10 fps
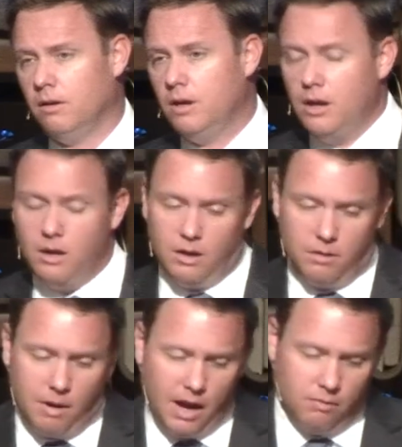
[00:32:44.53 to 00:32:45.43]
you,
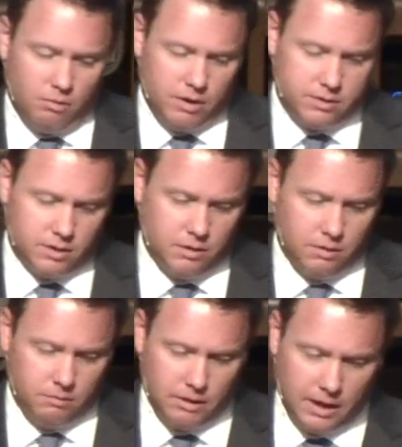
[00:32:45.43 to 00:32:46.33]
you, might want
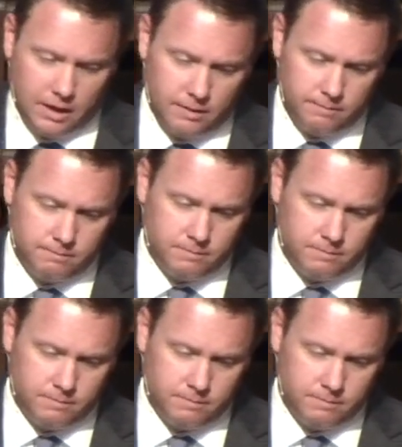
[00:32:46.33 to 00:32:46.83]
to uh,